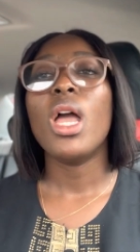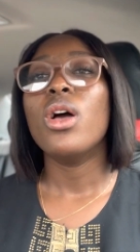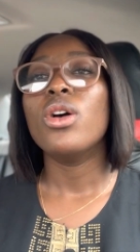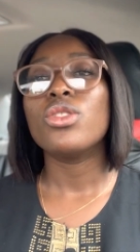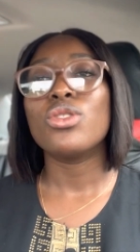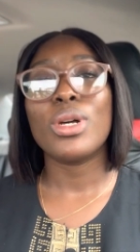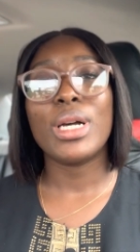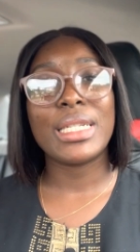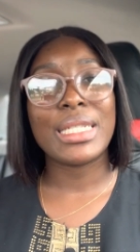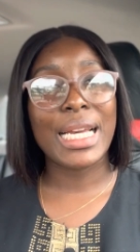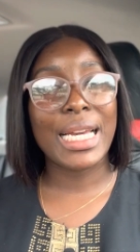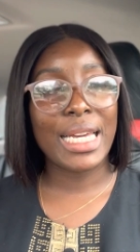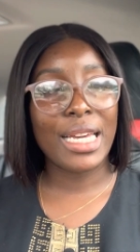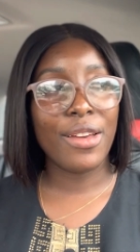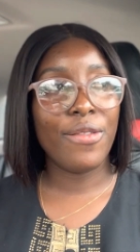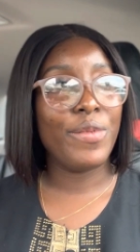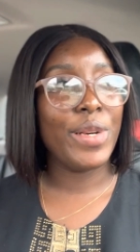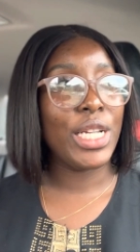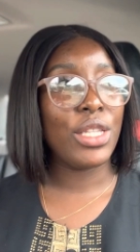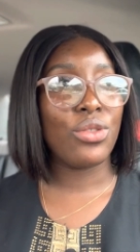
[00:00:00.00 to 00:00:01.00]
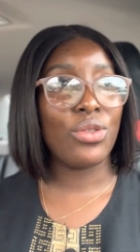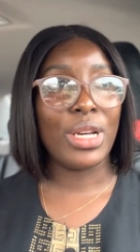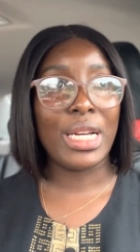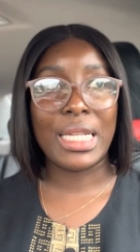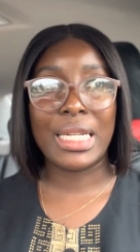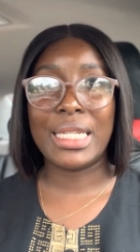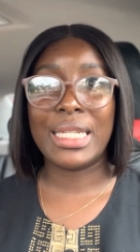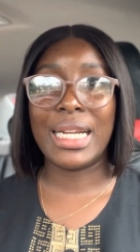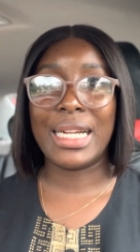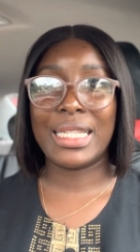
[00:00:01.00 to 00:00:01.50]
so as i gave birth to
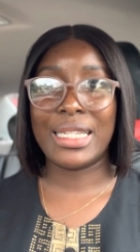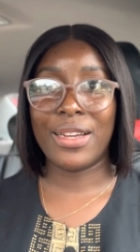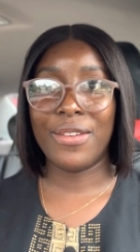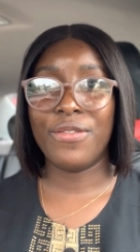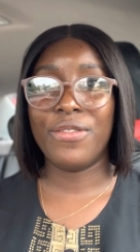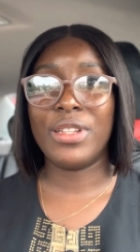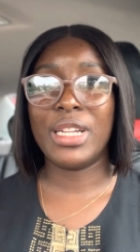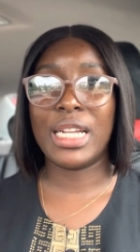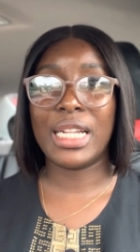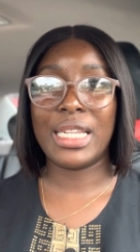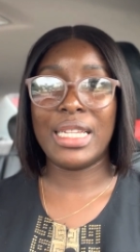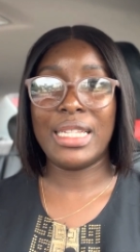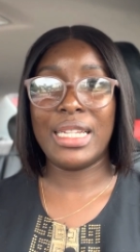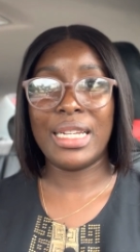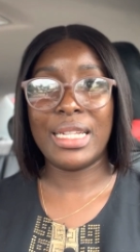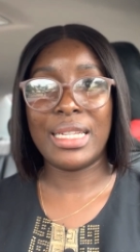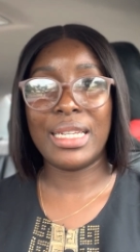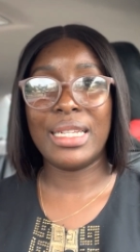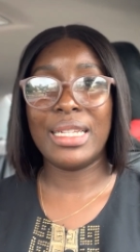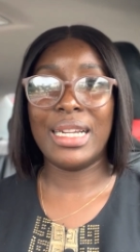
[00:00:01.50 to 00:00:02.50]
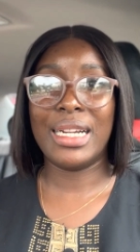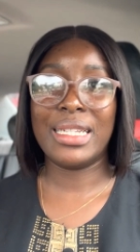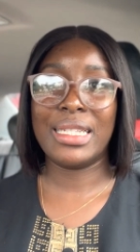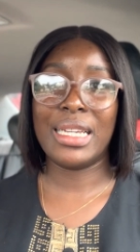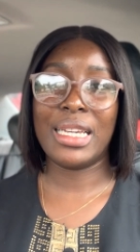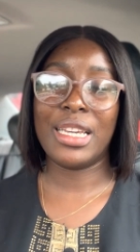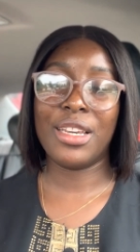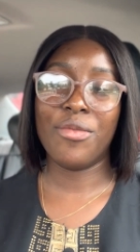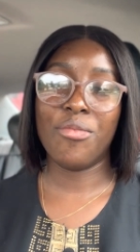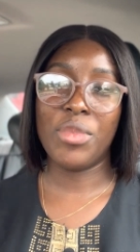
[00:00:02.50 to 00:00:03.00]
elena definitely they did that
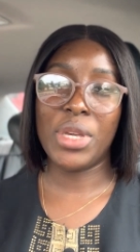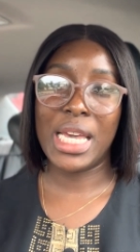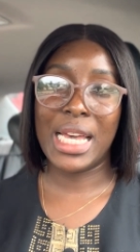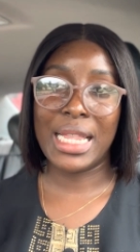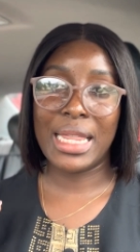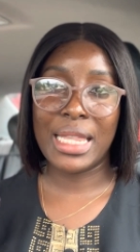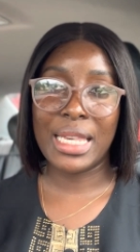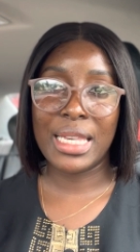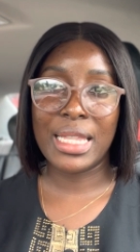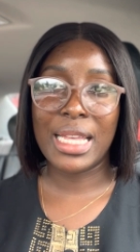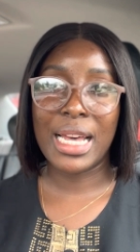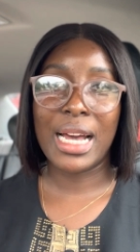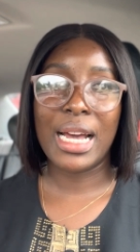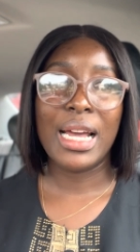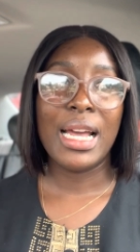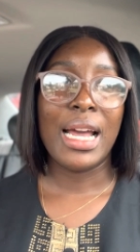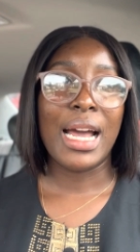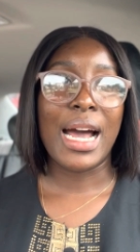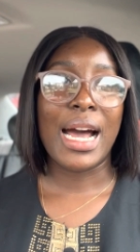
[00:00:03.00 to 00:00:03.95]
they gave me elena